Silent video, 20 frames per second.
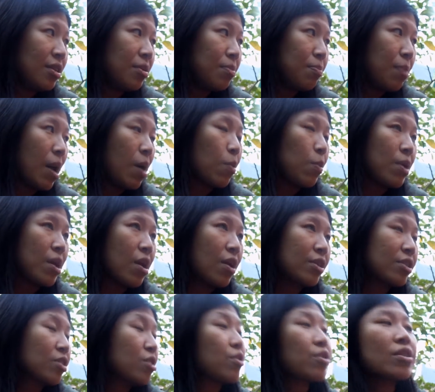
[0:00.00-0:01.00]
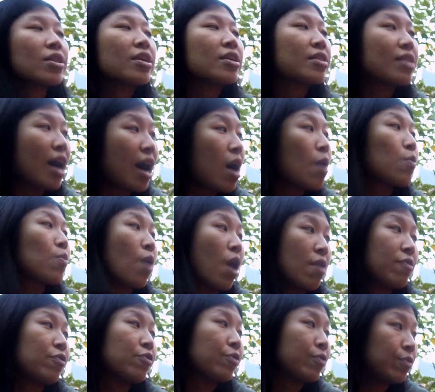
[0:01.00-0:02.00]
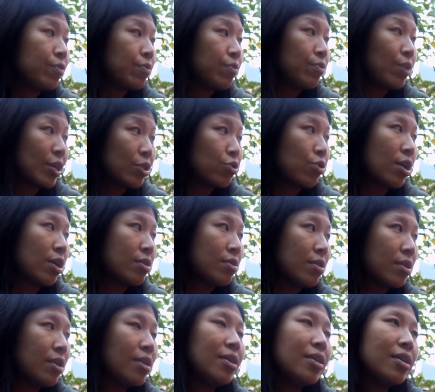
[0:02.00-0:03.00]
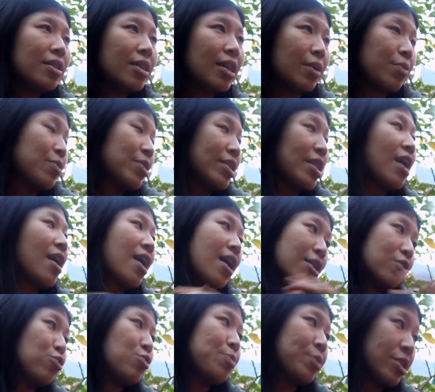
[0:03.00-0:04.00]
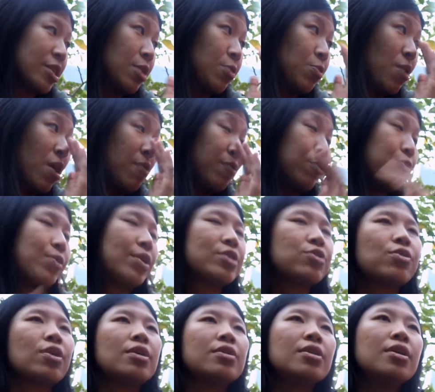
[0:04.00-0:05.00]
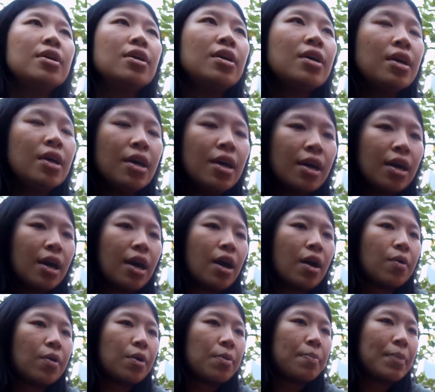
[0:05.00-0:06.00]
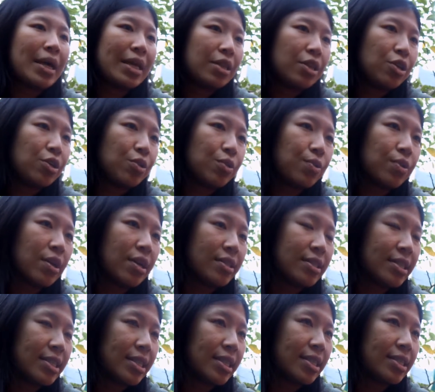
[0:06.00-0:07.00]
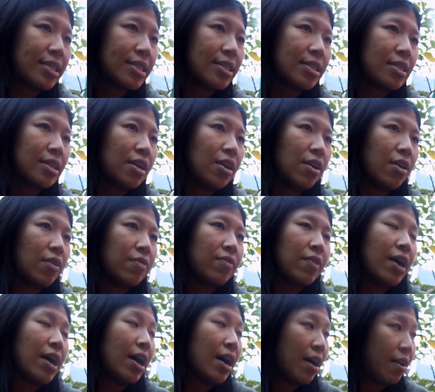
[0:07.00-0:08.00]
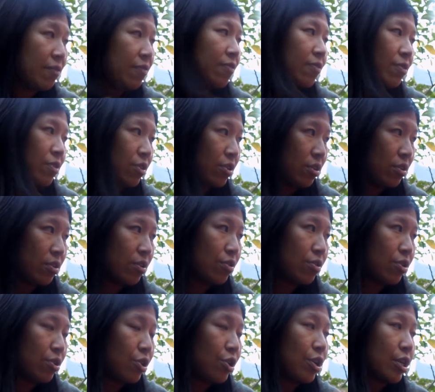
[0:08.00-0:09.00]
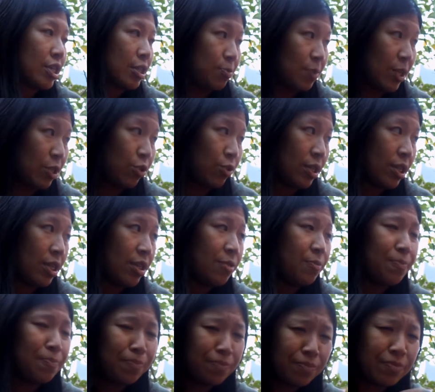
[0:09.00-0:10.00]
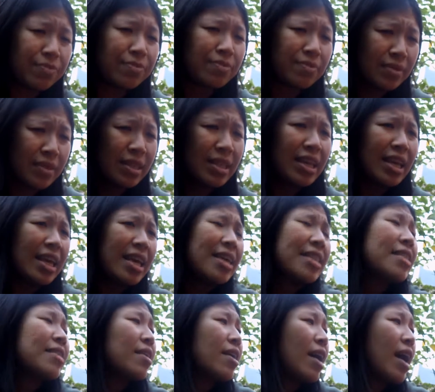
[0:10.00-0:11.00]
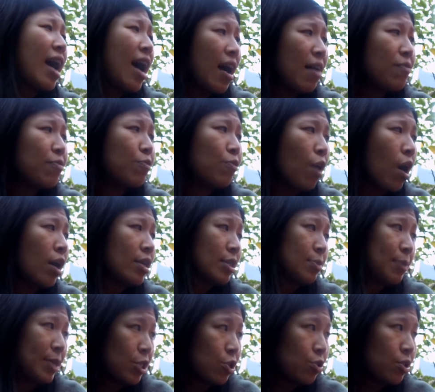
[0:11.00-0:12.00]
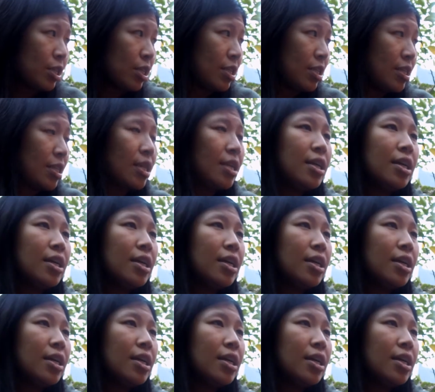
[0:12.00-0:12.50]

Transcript: but we are certainly not raw food restaurant. Like, we're not 100% raw food restaurant. Right. Our menu consists of half cooked specialty and half raw specialties.